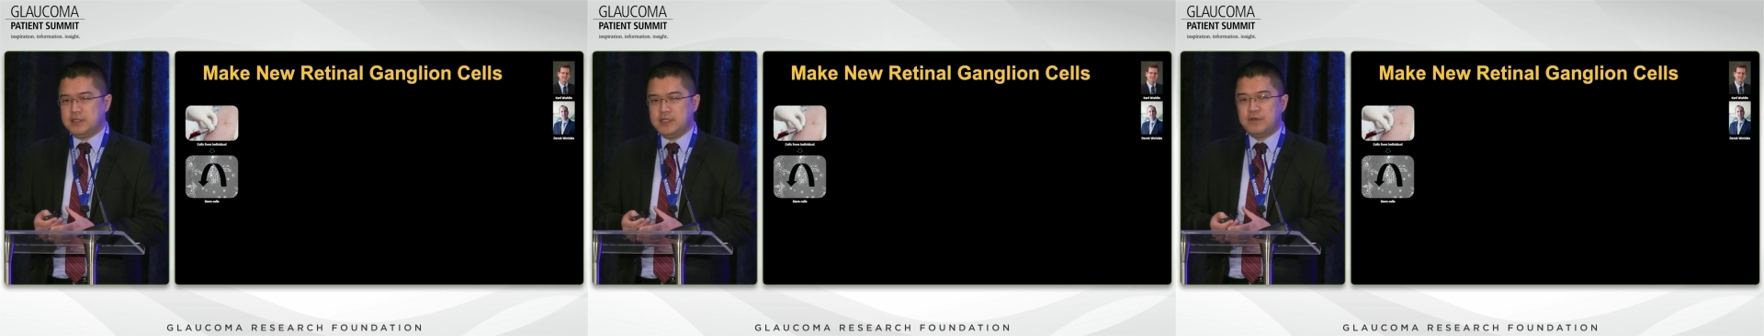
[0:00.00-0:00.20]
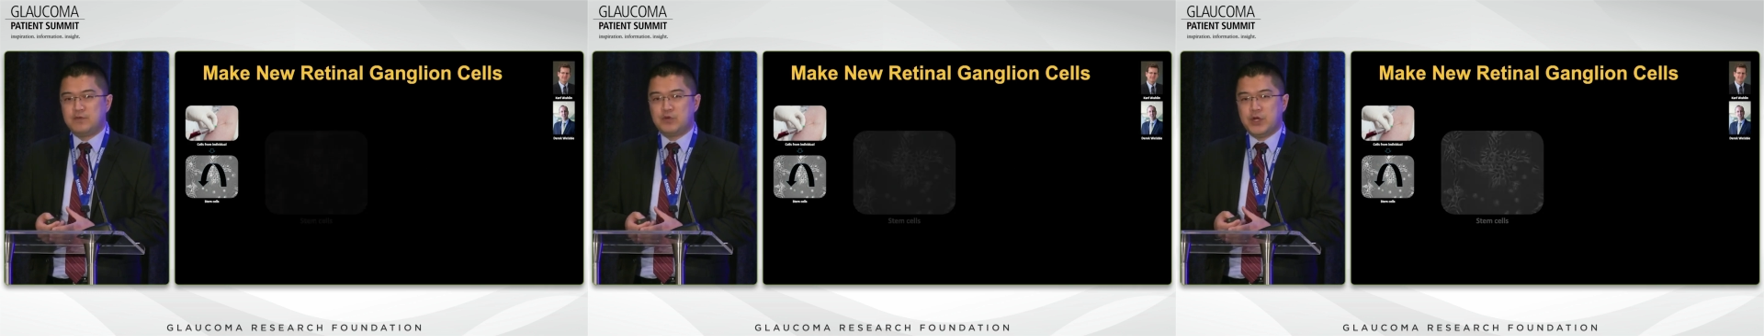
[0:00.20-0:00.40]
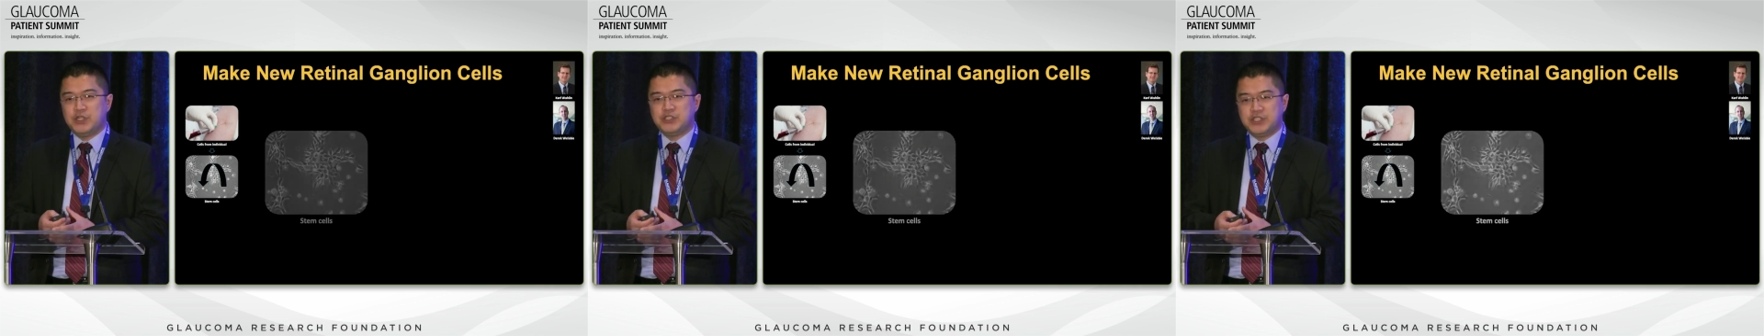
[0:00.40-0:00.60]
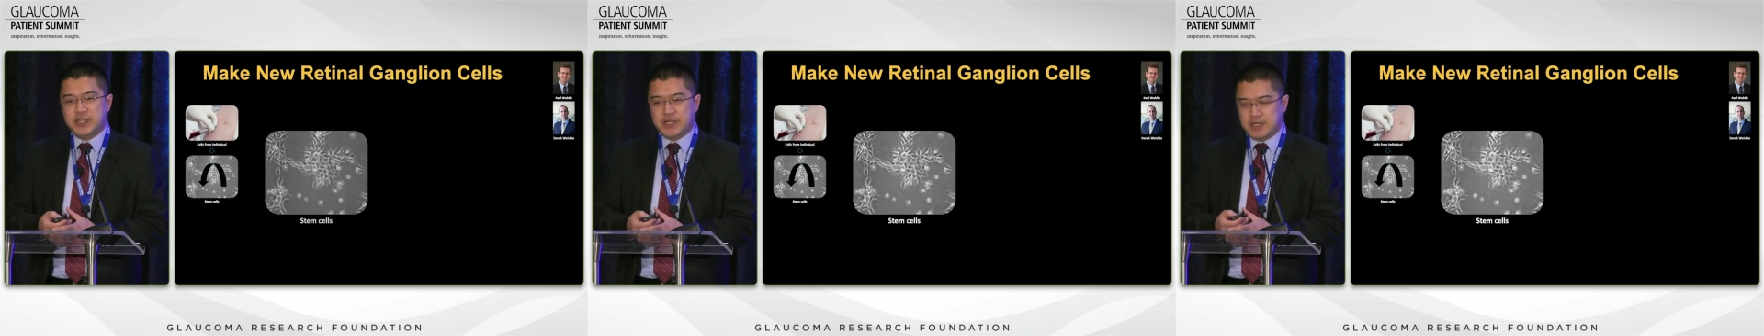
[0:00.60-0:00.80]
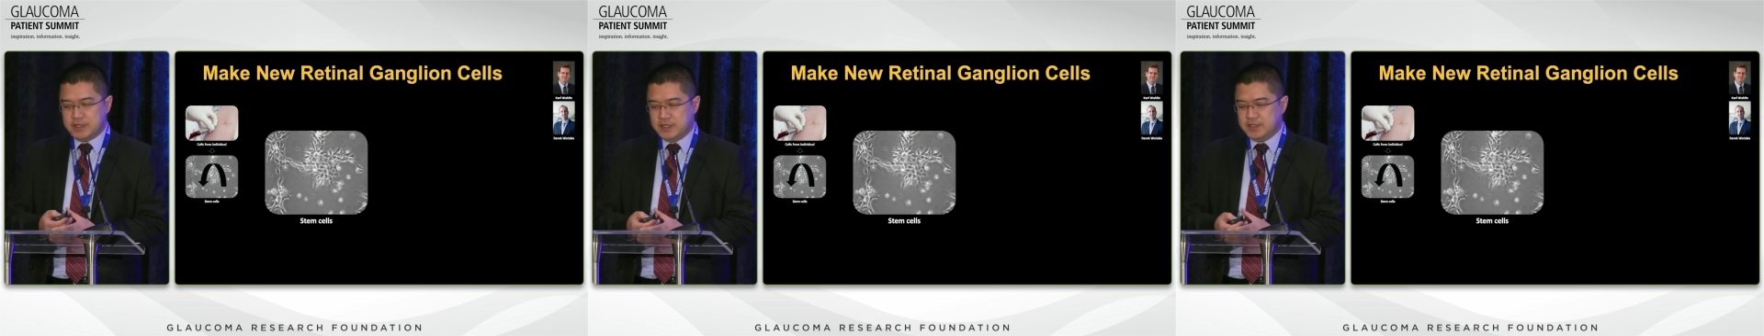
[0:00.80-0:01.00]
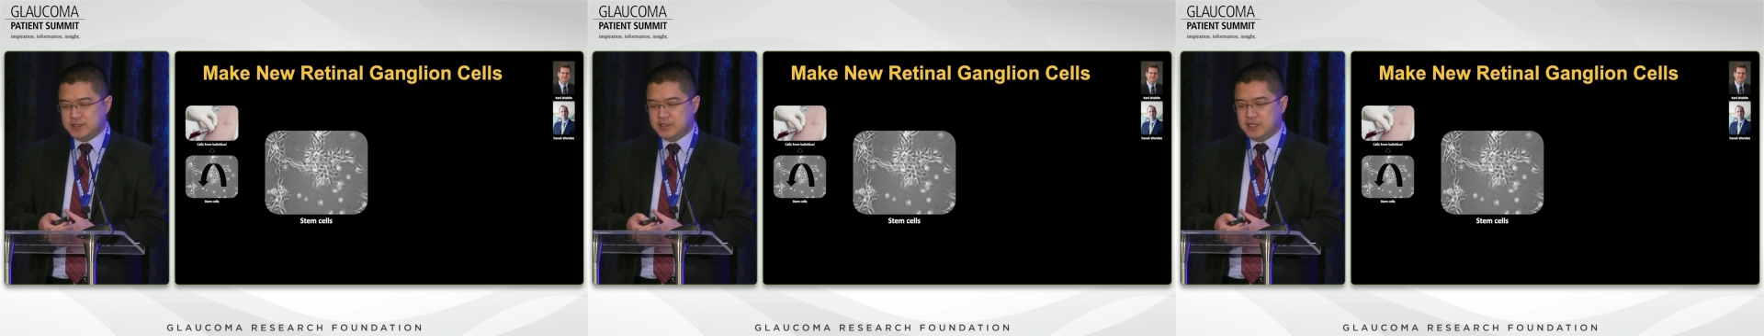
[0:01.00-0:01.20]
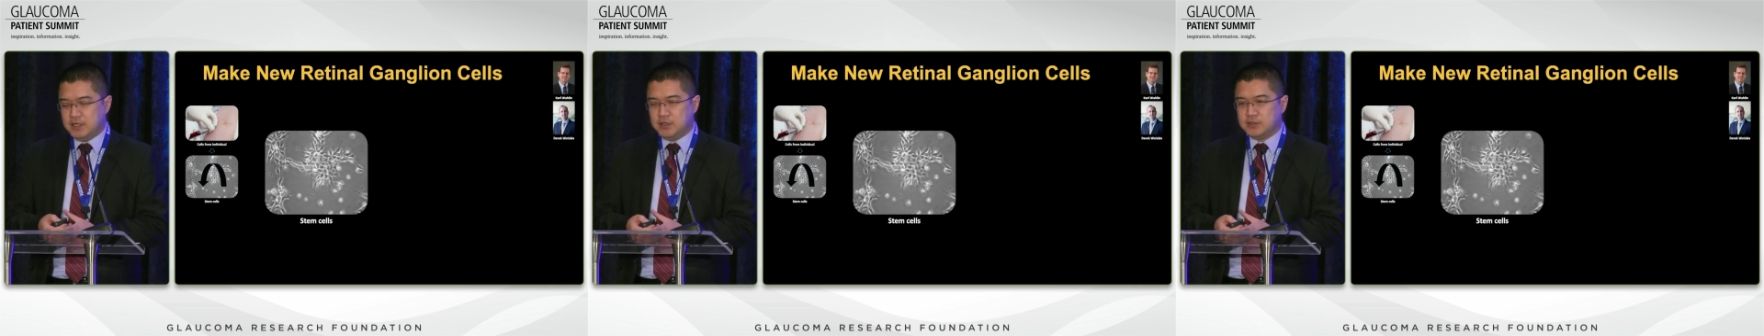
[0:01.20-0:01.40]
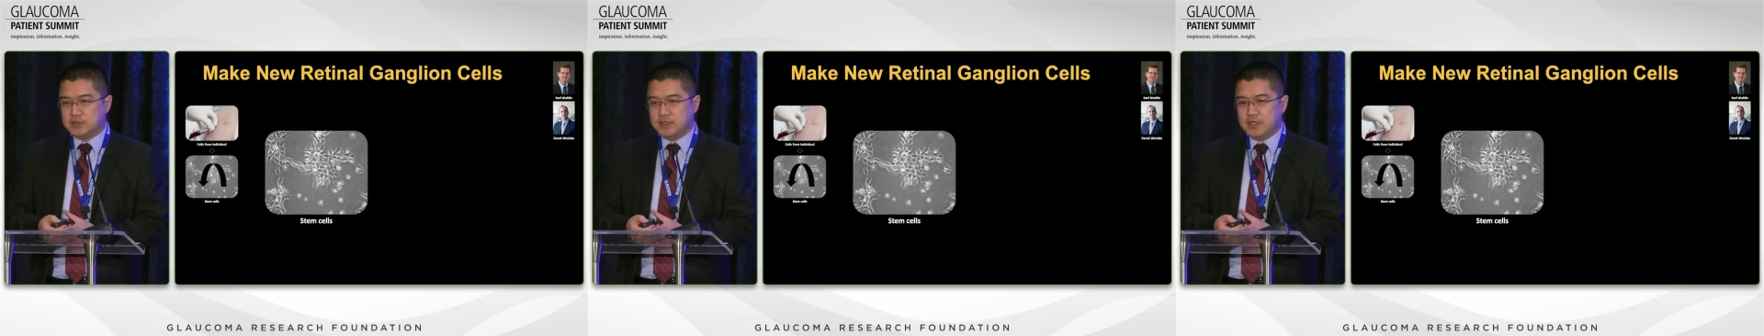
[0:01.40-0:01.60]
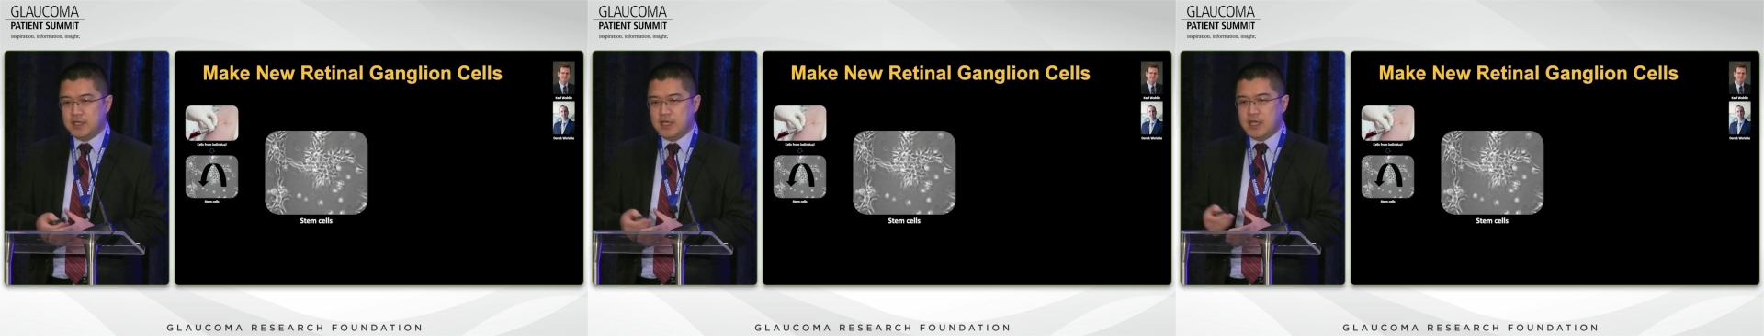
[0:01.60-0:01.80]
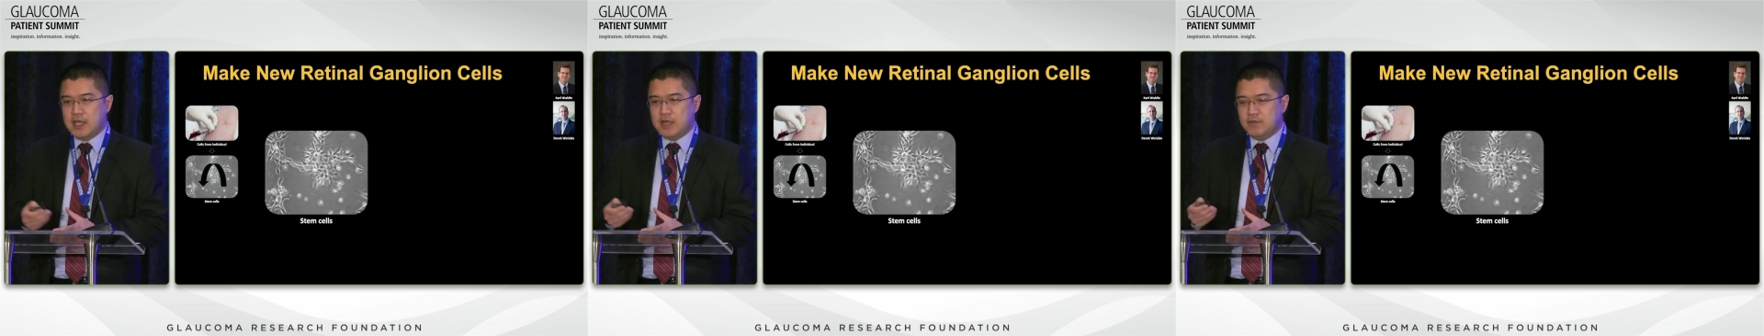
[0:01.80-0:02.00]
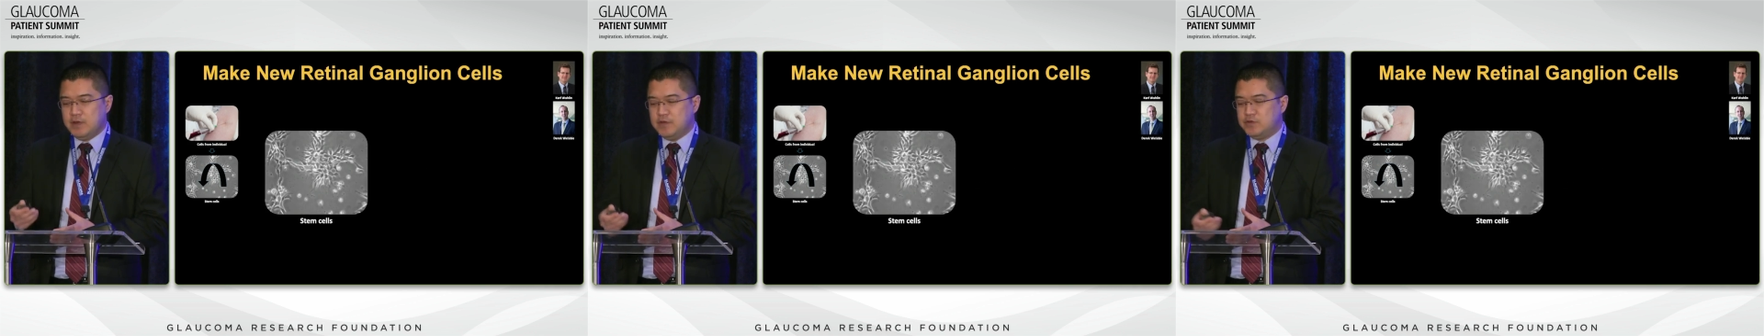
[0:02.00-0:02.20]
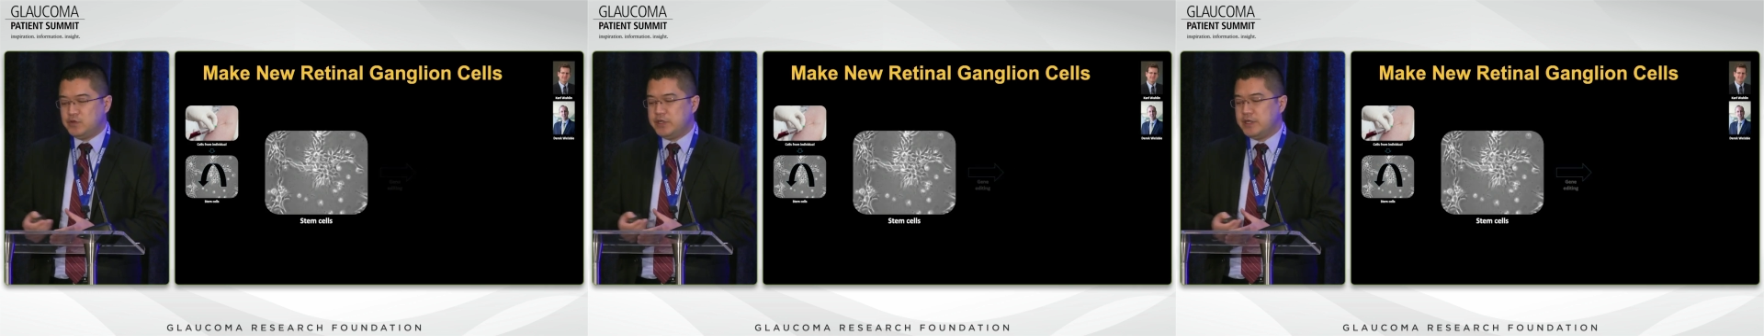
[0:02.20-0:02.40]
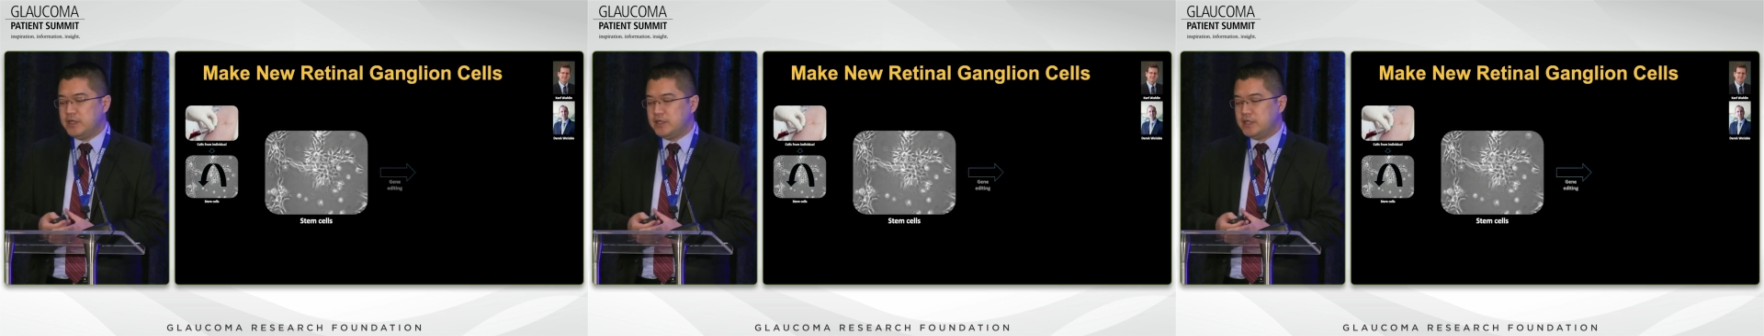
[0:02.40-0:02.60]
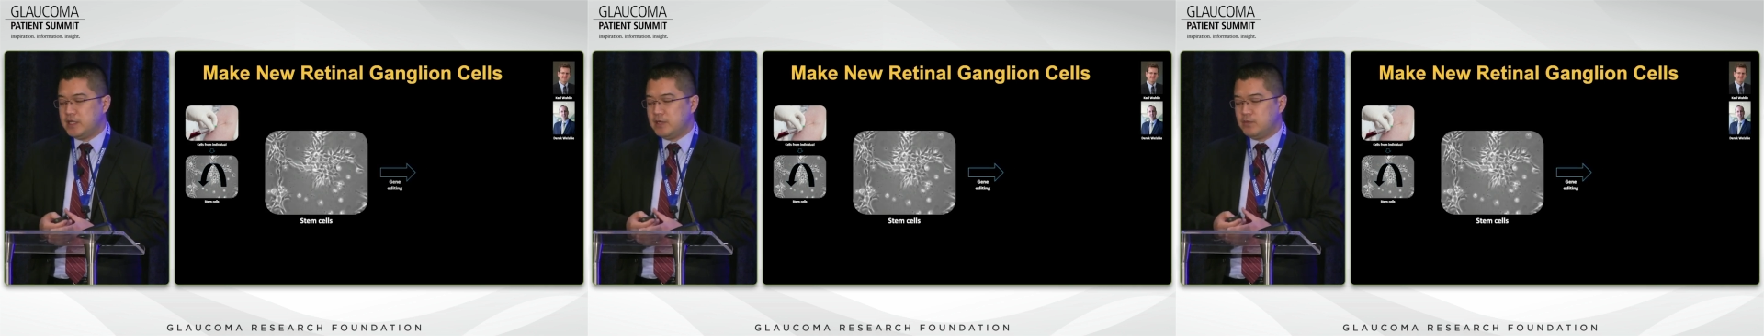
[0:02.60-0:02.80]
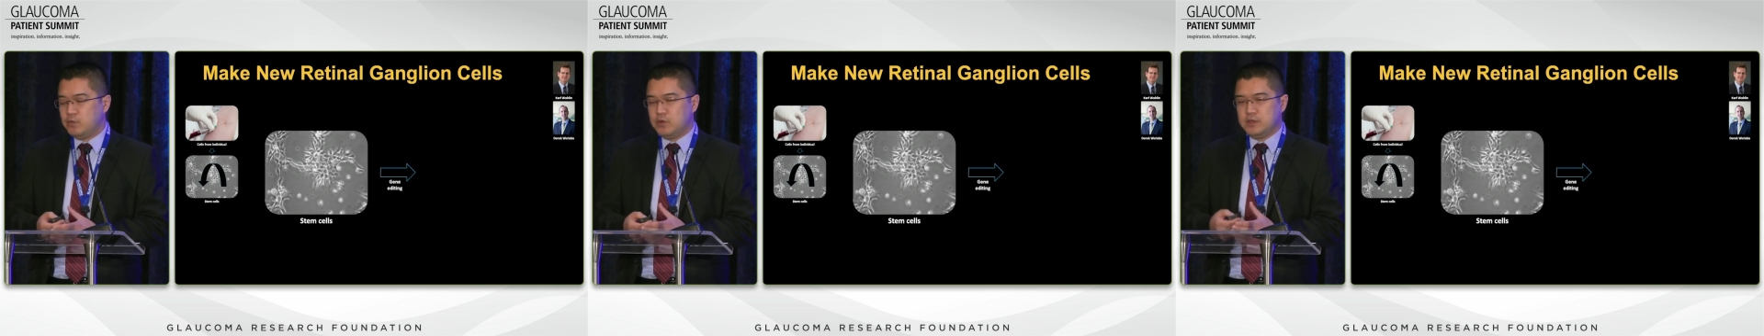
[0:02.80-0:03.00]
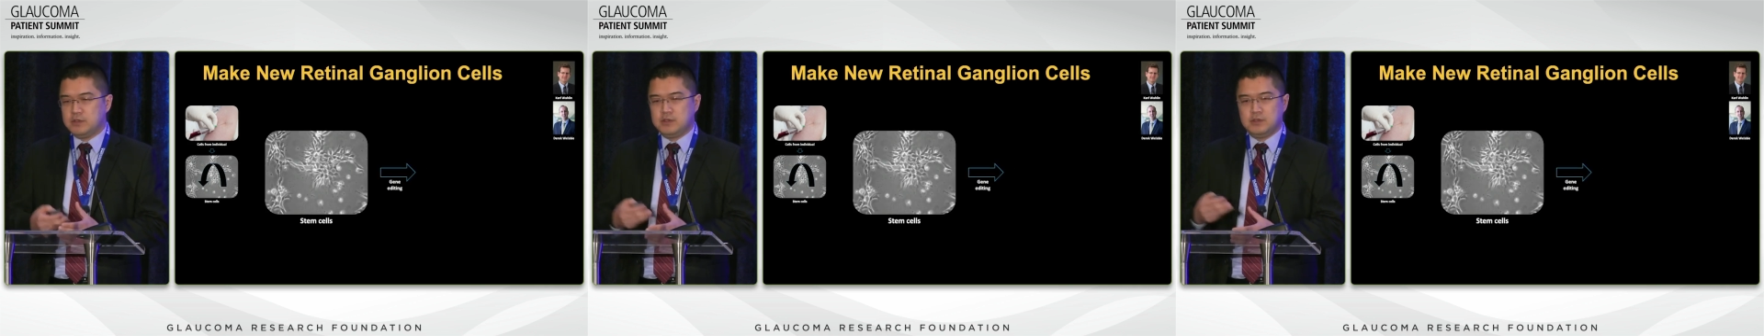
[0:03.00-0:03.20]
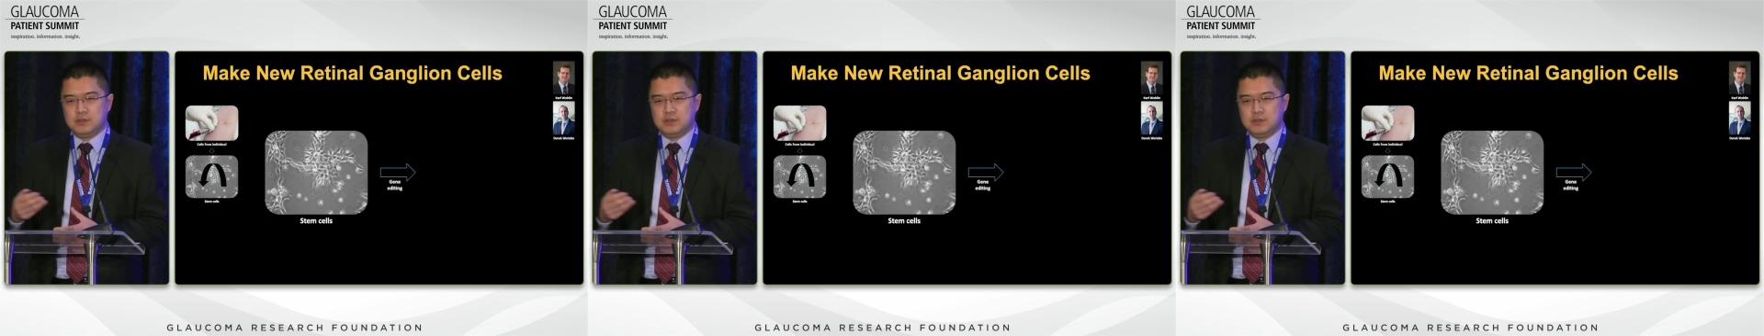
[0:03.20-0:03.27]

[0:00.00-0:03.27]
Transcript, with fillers: differentiating these cells and we've treated them with